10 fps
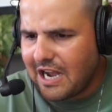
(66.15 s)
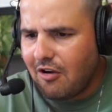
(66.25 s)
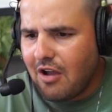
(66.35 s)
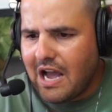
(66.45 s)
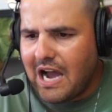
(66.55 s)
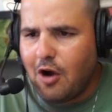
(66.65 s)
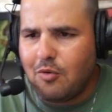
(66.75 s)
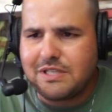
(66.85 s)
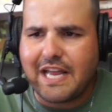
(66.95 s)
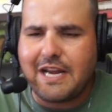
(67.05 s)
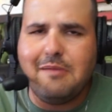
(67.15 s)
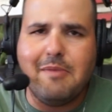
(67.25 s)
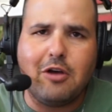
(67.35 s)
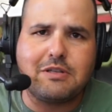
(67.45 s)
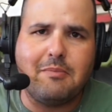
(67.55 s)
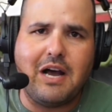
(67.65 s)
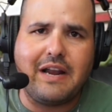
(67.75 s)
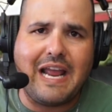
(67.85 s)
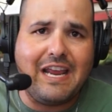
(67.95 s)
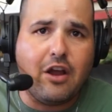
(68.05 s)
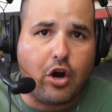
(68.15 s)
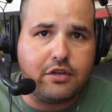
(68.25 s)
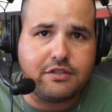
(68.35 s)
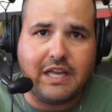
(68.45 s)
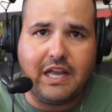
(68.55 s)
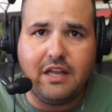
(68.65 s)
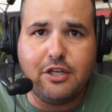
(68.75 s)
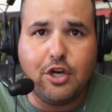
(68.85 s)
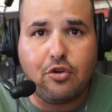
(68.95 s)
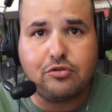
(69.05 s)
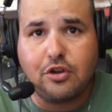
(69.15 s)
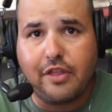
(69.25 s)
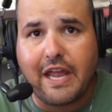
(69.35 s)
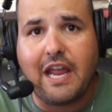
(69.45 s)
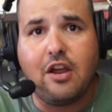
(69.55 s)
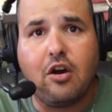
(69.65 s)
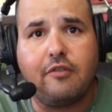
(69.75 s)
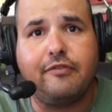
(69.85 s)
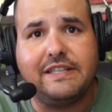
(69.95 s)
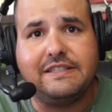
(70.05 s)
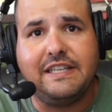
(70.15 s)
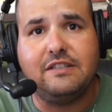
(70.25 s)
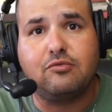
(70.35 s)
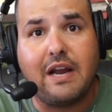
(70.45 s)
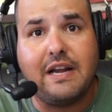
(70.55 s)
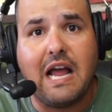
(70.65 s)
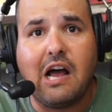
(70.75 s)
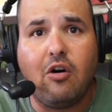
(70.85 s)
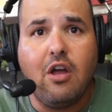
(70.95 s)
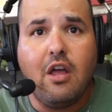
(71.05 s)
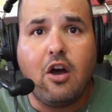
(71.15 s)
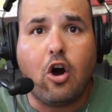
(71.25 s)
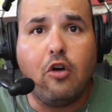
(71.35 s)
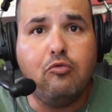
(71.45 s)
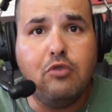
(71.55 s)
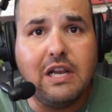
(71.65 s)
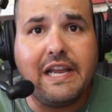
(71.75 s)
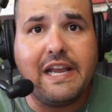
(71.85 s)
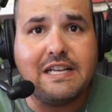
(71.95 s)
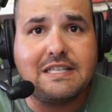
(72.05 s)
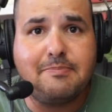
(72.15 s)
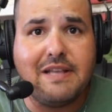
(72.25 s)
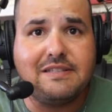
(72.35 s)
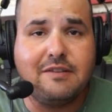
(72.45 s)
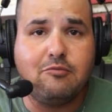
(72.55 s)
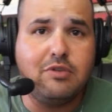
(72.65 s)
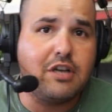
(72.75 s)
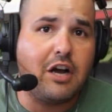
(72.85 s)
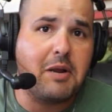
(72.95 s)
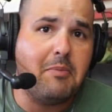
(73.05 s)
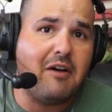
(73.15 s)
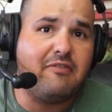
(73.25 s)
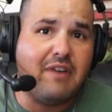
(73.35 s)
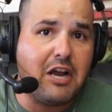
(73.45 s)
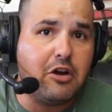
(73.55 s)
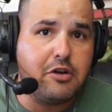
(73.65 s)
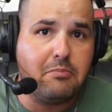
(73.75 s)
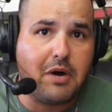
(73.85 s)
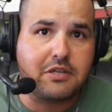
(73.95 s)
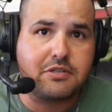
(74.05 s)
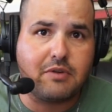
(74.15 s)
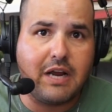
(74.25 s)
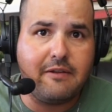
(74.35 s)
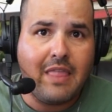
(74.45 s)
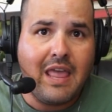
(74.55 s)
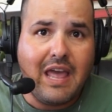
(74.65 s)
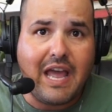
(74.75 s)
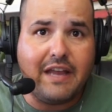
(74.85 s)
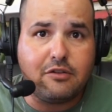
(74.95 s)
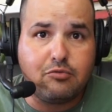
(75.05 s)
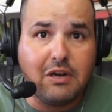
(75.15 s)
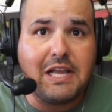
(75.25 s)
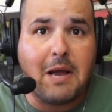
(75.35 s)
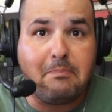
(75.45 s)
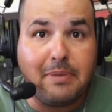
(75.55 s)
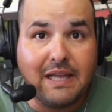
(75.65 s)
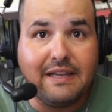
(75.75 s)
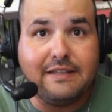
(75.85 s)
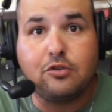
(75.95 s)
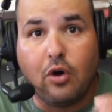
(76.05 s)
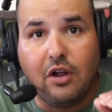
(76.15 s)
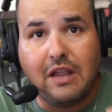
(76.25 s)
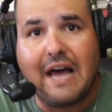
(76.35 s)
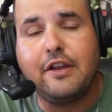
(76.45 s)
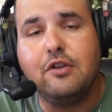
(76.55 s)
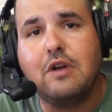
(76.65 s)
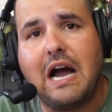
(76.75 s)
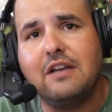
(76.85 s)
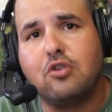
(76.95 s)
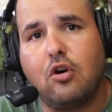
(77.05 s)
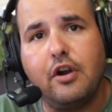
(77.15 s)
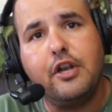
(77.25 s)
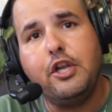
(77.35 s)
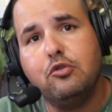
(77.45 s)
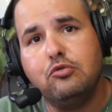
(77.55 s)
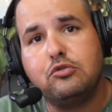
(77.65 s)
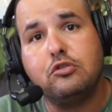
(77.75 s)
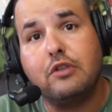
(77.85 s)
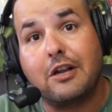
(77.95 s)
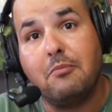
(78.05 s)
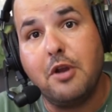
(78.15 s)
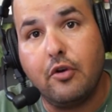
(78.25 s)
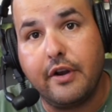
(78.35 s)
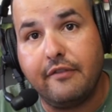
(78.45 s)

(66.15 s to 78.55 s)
out. I always get emails about ARs. And, you know, some of the AR-15s right now are really inexpensive. We're talking about $500, right? And it's really appealing to a lot of you guys who are new to the community,